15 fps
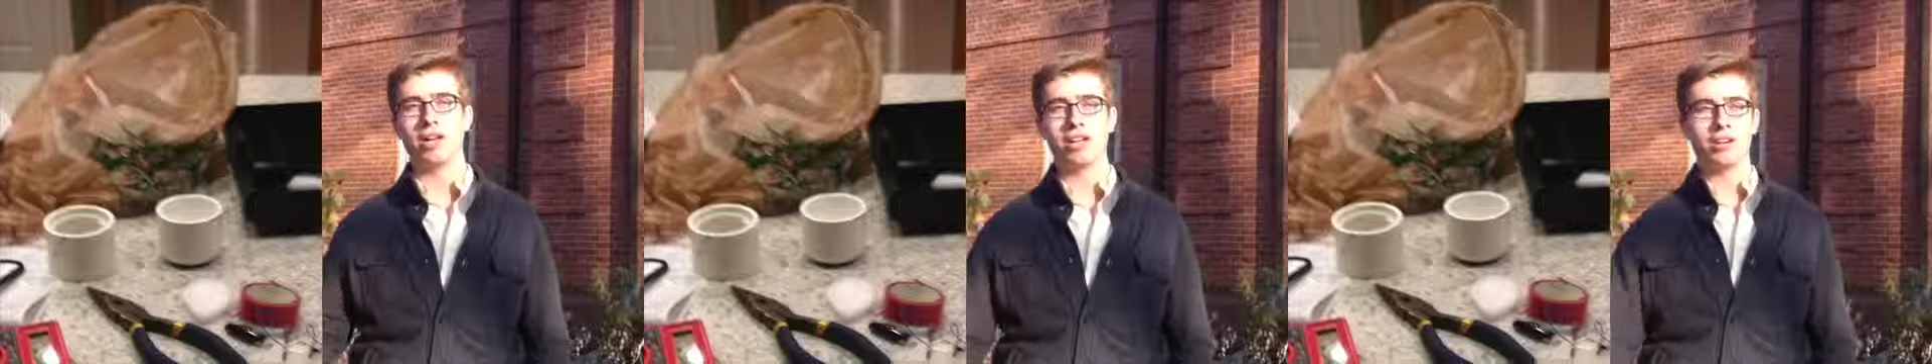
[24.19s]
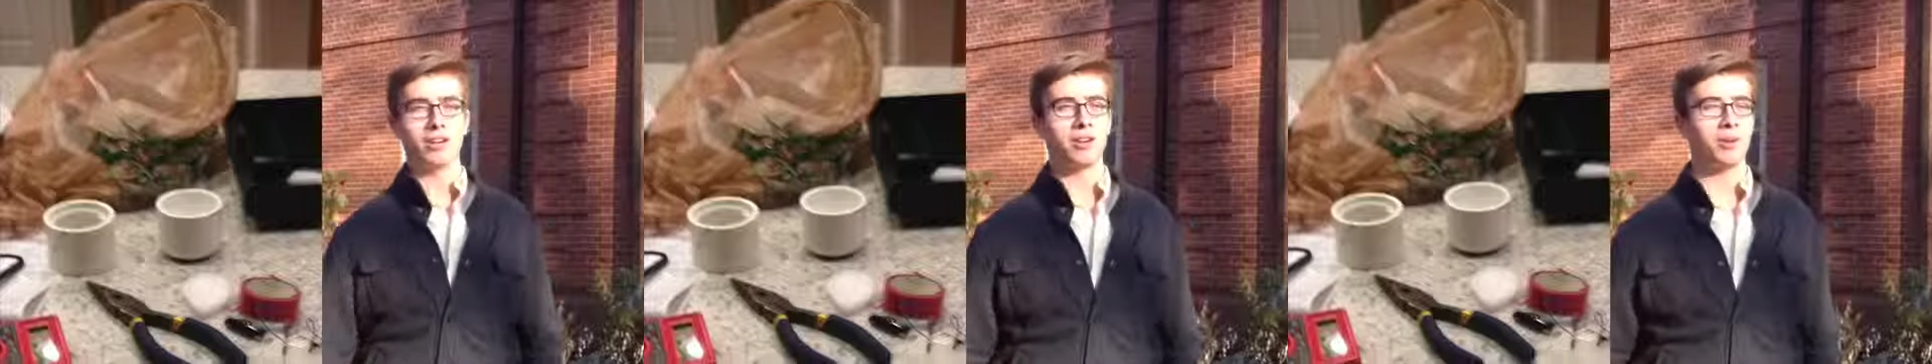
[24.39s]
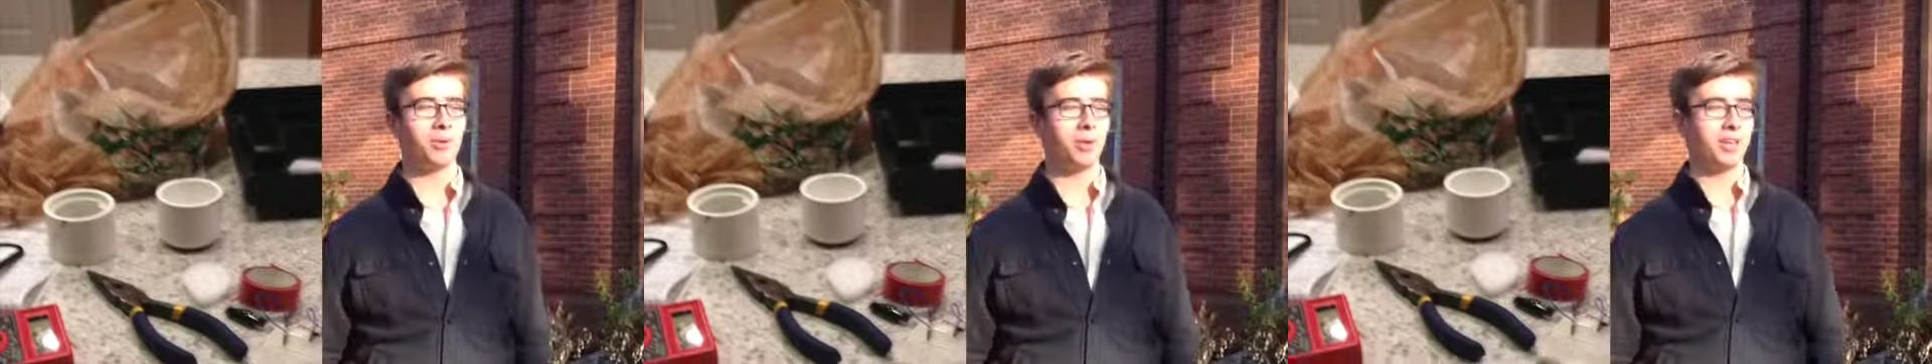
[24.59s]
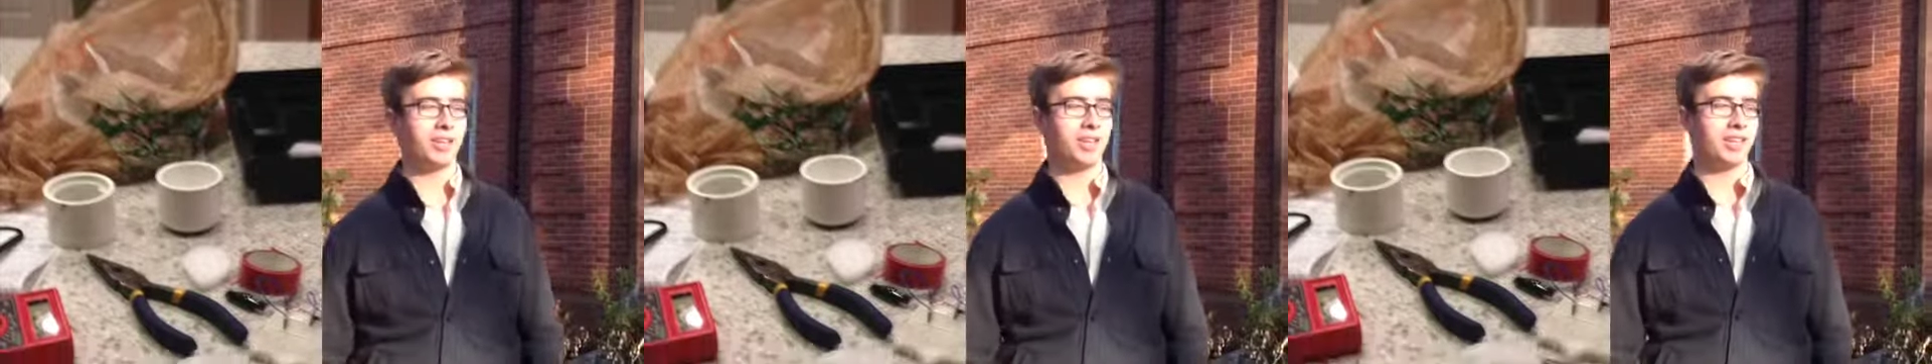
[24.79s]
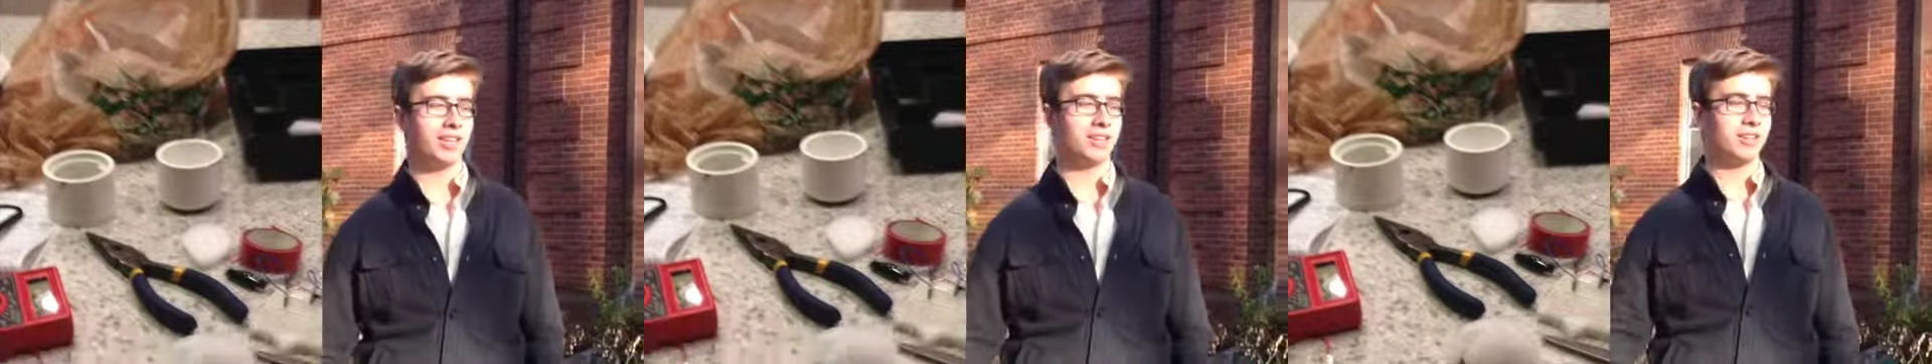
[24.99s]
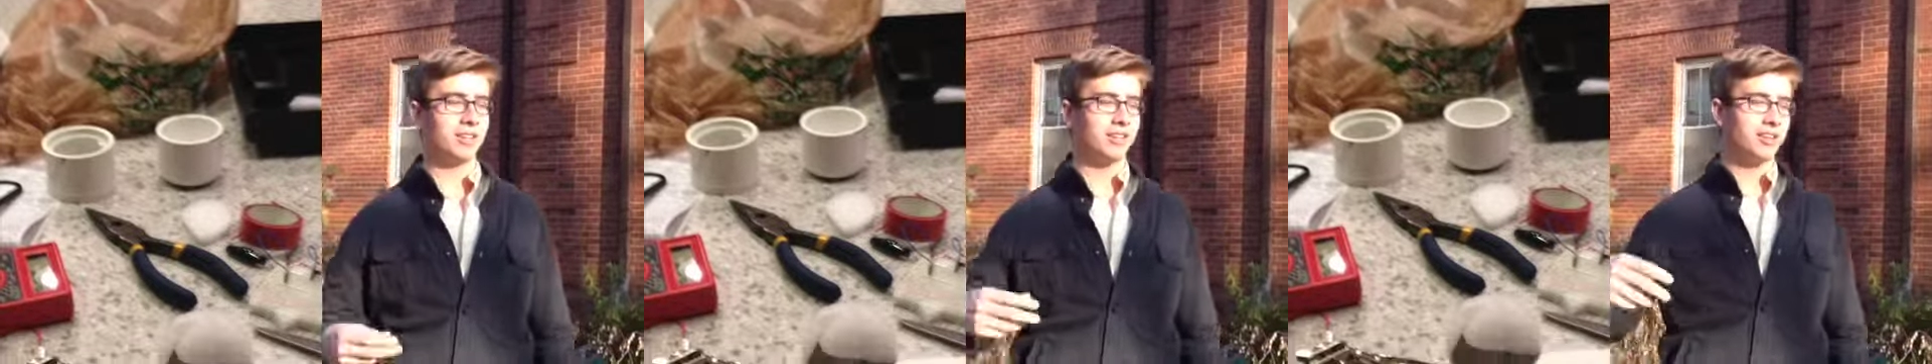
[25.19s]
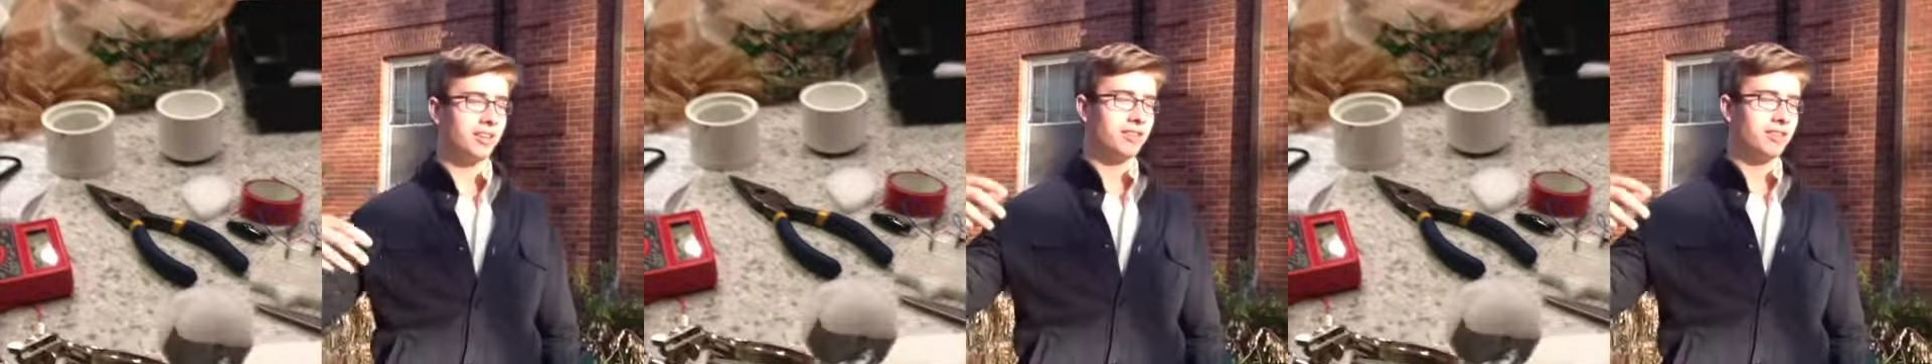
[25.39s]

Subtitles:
wire, we had to get